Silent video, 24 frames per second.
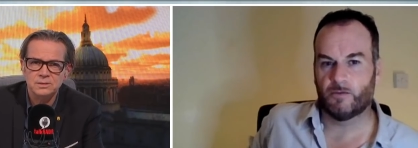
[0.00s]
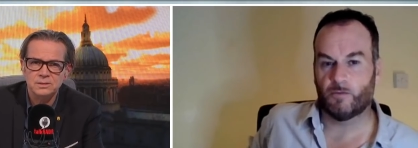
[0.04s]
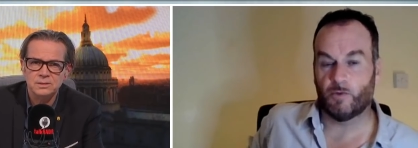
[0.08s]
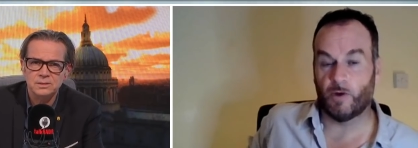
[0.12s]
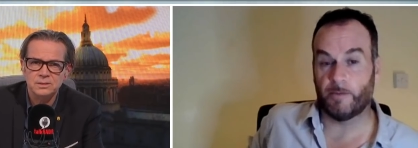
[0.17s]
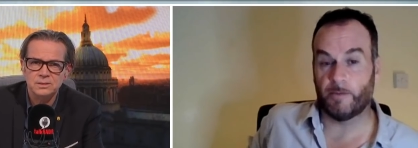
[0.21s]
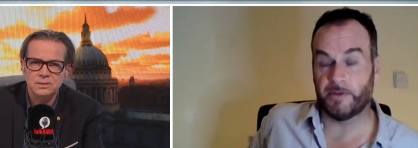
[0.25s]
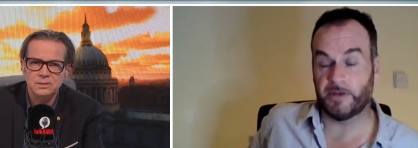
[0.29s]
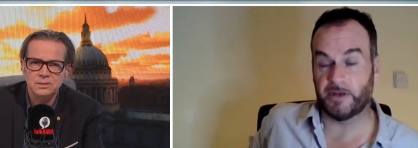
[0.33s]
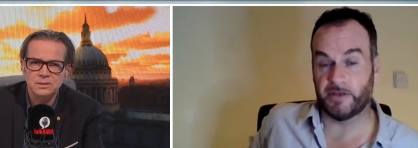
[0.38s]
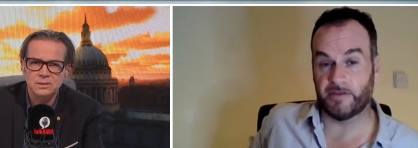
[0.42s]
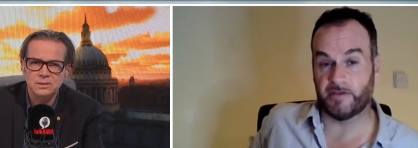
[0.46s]

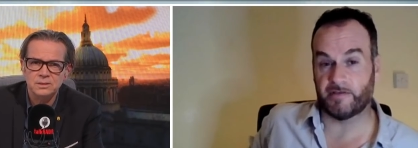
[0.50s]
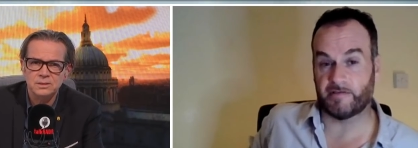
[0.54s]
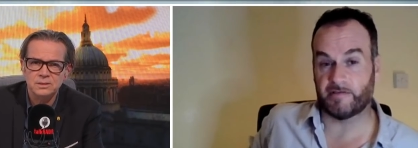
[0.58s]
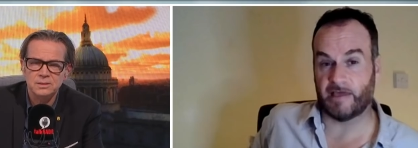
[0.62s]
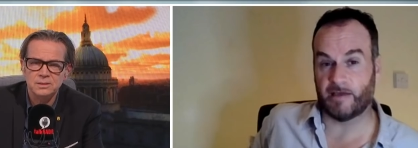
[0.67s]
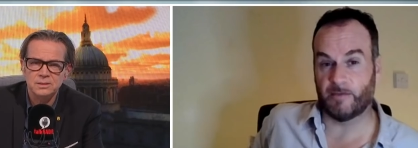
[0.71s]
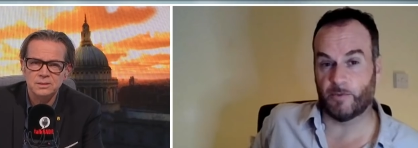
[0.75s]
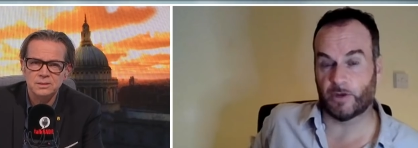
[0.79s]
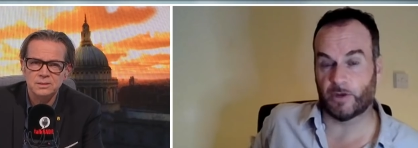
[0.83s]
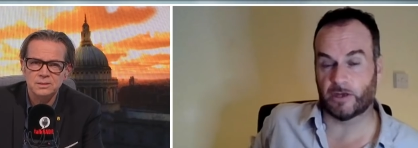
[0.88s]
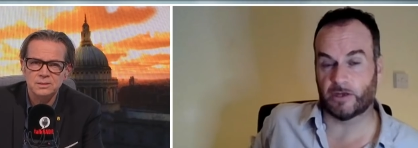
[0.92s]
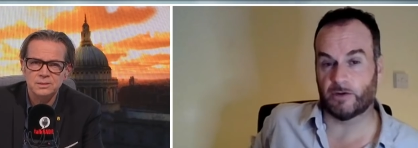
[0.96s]
Speaker 1: One minute they're
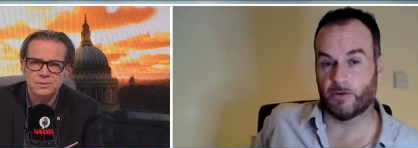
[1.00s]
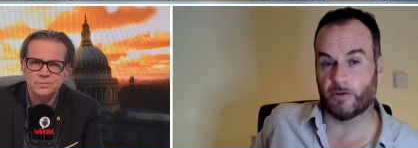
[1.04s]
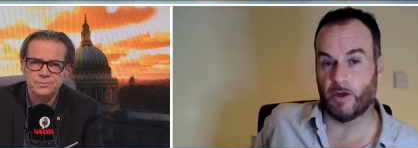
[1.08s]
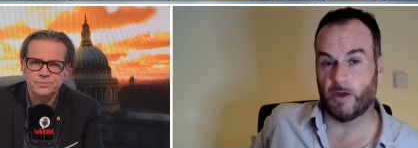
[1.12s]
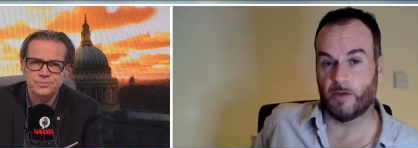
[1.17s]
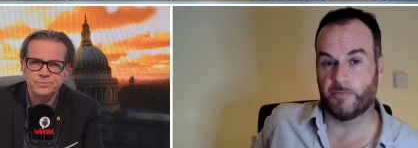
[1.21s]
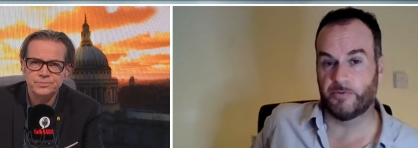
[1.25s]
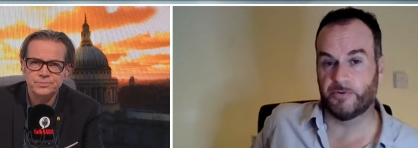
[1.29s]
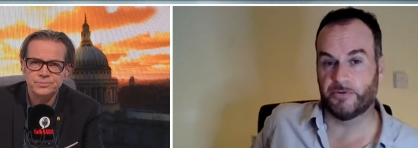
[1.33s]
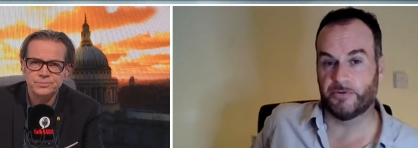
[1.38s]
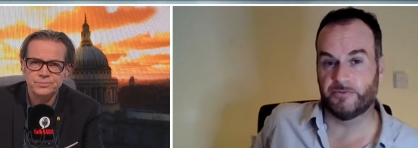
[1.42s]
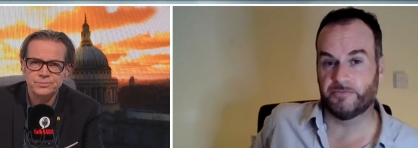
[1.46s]
saying we're going to
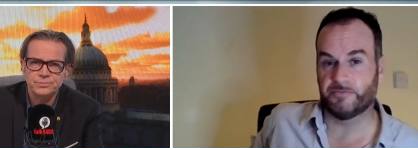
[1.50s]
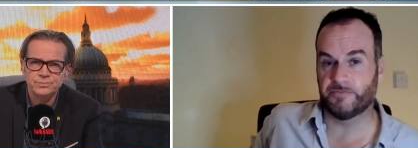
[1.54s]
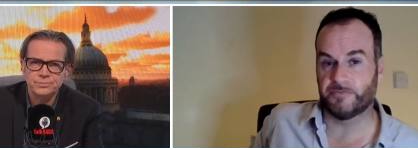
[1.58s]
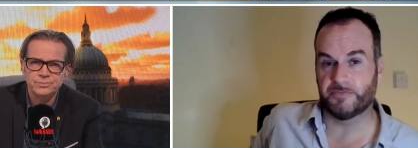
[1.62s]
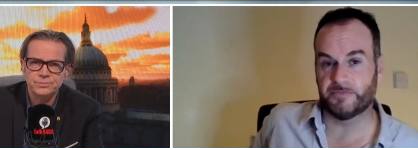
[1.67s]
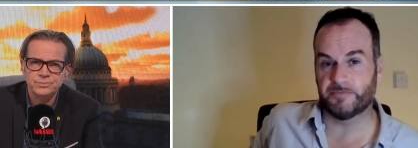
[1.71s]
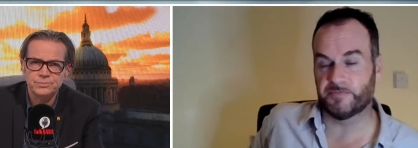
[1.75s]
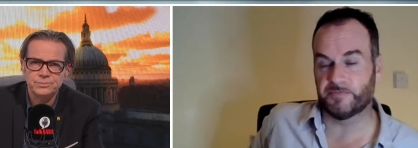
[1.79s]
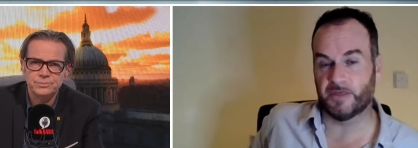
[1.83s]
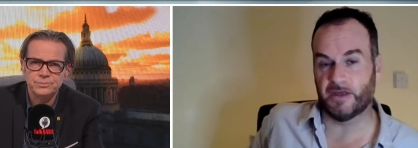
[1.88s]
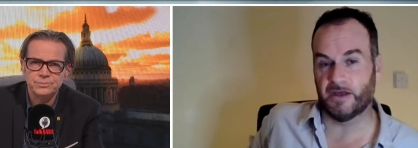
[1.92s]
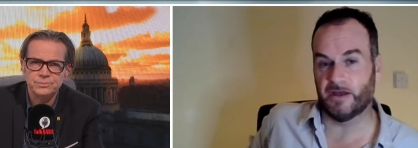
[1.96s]
open
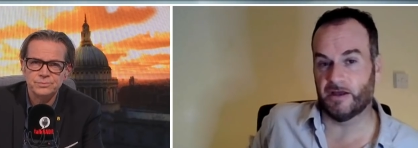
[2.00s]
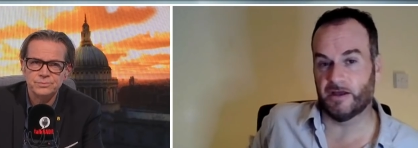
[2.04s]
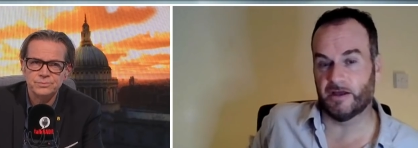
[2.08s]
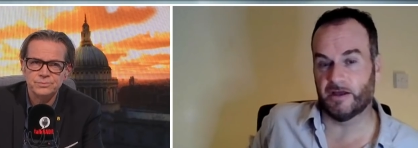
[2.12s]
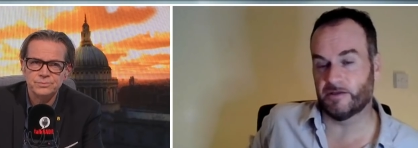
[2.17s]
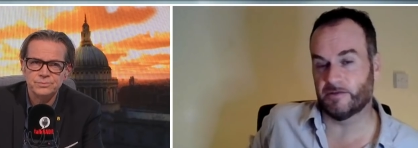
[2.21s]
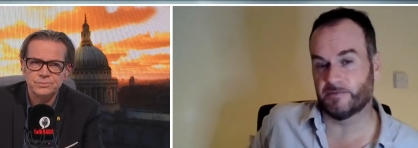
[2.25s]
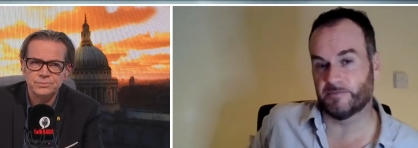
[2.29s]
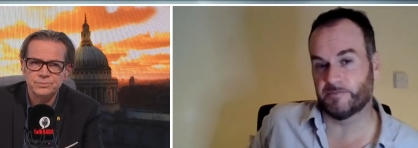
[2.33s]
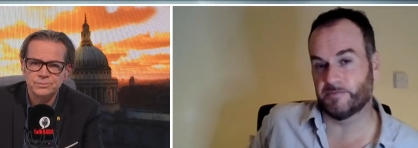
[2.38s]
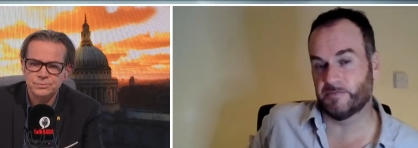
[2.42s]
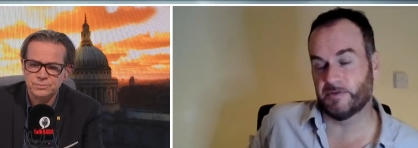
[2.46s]

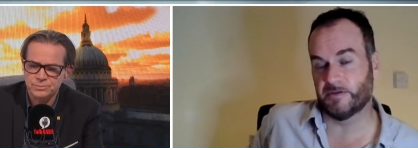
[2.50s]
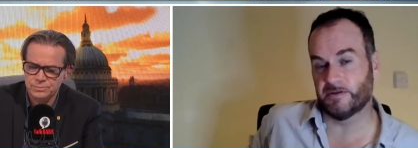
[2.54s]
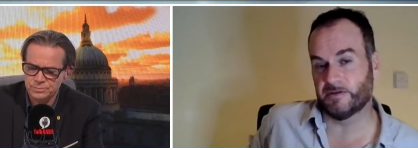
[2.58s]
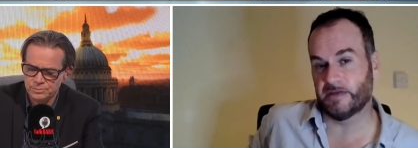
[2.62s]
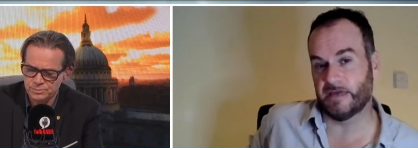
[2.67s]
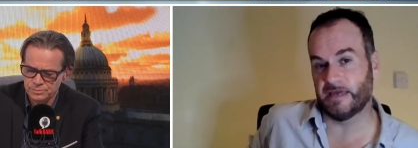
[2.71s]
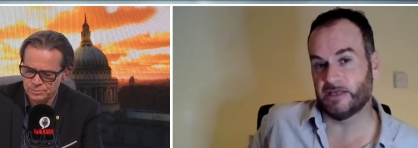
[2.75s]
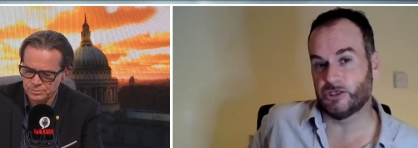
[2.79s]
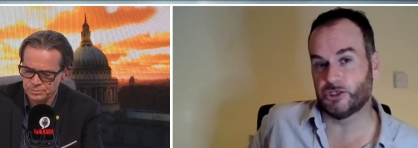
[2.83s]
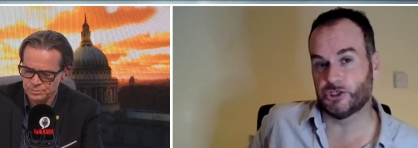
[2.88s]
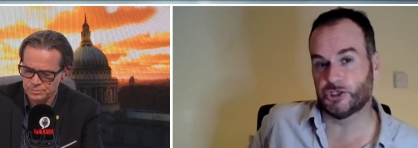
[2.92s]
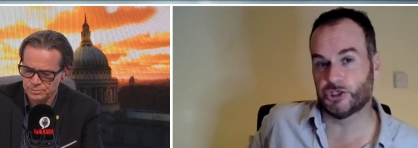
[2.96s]
uh,
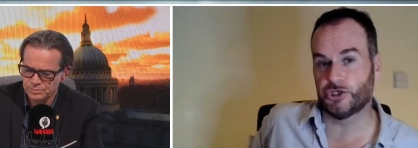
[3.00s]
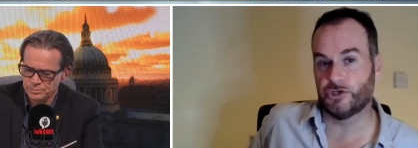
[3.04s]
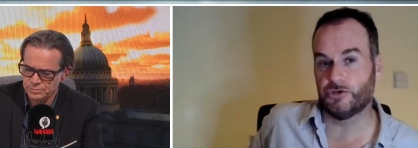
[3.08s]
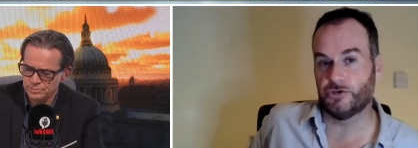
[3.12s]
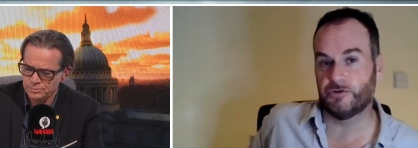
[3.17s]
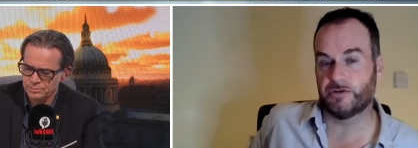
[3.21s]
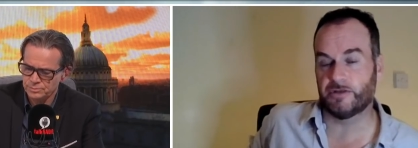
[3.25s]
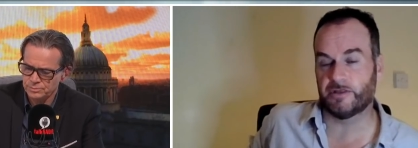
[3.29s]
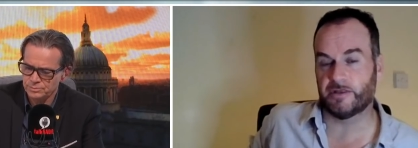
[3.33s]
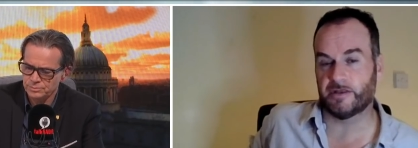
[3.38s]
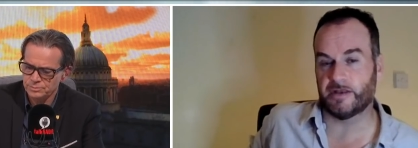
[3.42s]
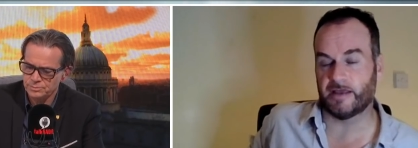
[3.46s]
in
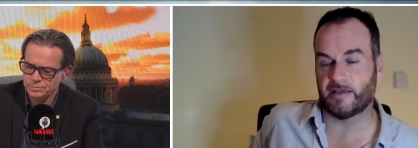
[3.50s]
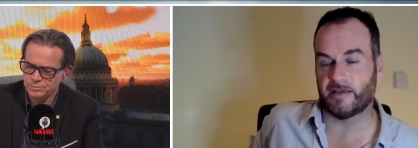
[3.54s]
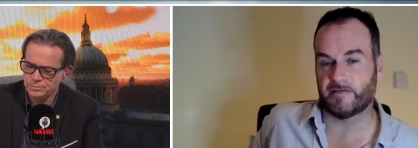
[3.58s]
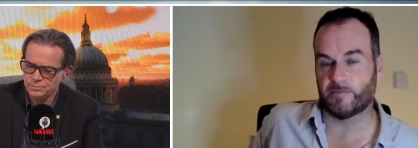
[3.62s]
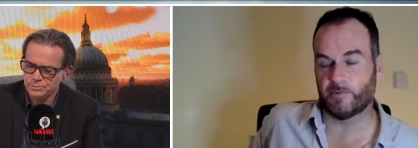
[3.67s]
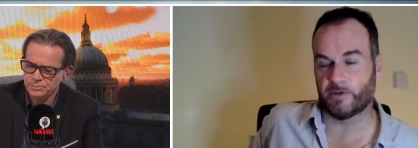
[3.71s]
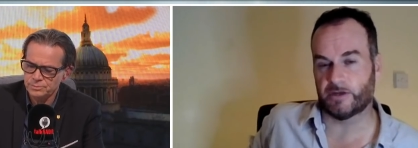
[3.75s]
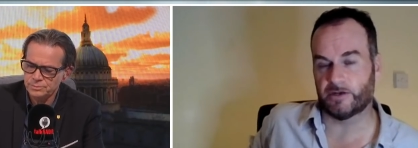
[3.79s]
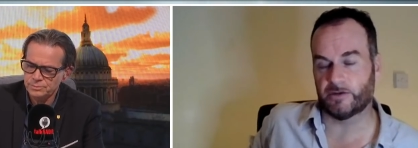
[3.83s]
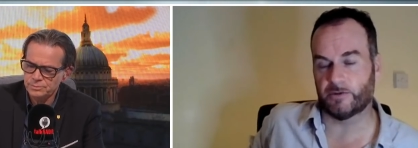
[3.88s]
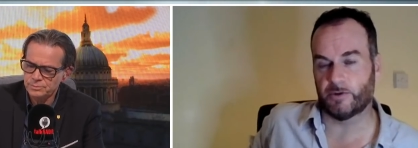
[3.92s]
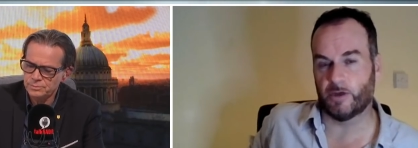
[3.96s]
June and the next
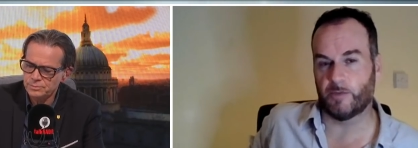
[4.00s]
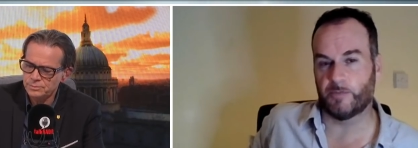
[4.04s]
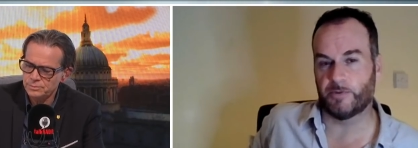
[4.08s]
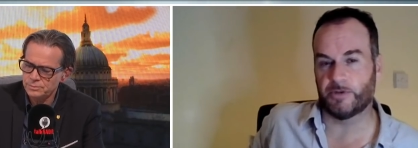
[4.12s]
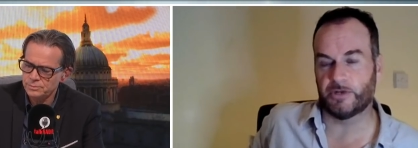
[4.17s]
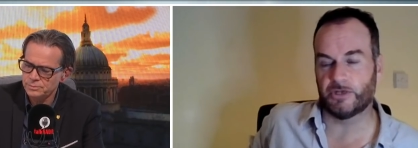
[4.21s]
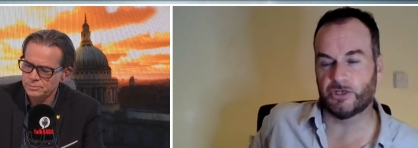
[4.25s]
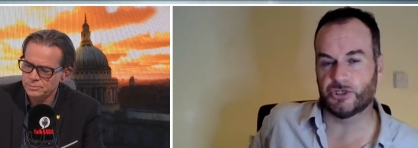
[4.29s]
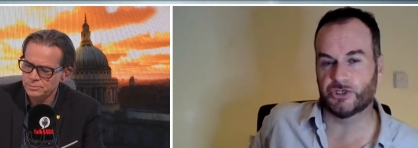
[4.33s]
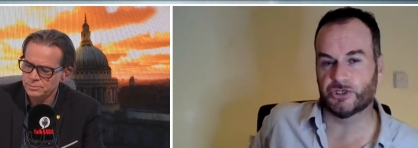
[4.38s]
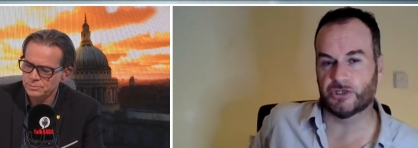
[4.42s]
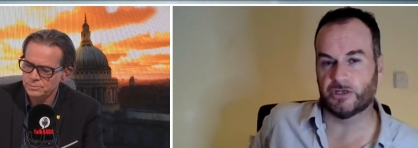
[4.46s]
we're going to
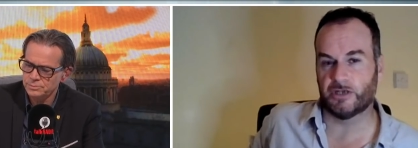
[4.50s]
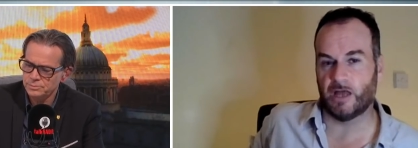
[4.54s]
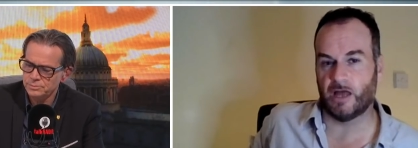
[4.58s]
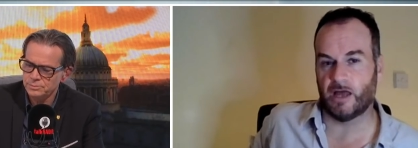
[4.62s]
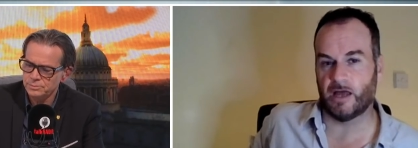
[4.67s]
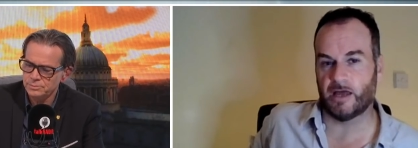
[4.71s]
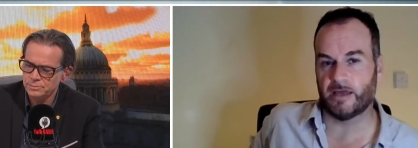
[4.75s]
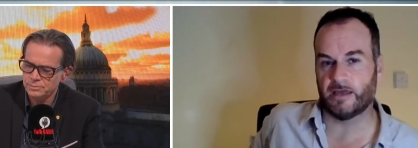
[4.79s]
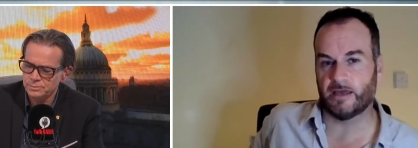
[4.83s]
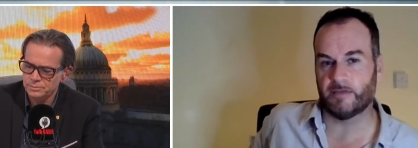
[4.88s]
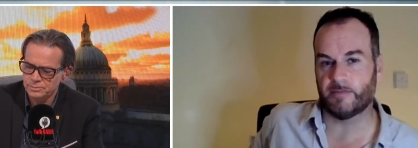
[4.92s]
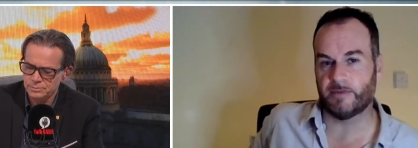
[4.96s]
open in July.